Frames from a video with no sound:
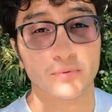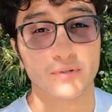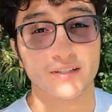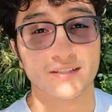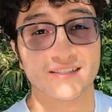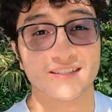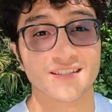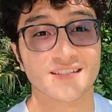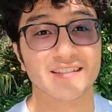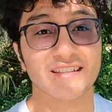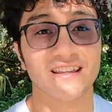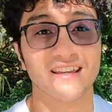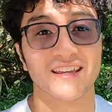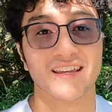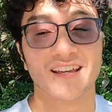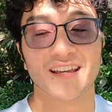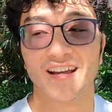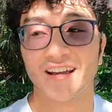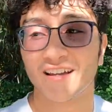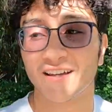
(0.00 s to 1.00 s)
but
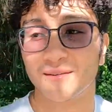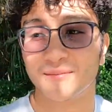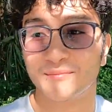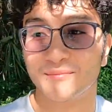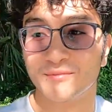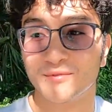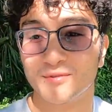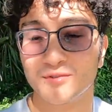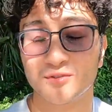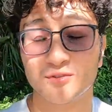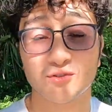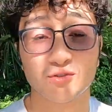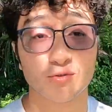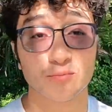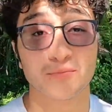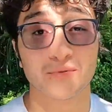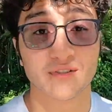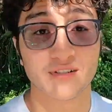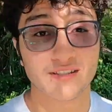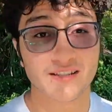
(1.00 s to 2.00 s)
today I am
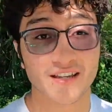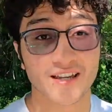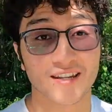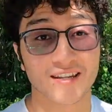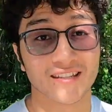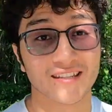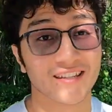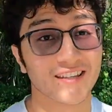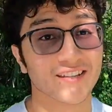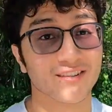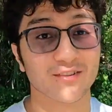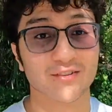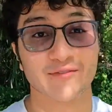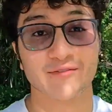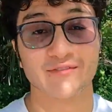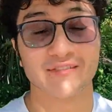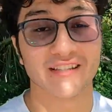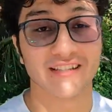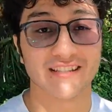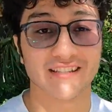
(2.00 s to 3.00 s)
super excited yet
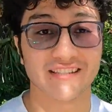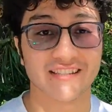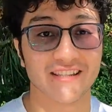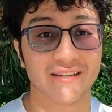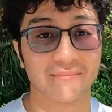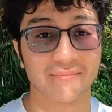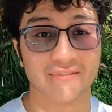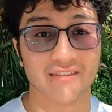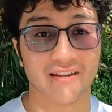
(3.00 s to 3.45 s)
nervous at the same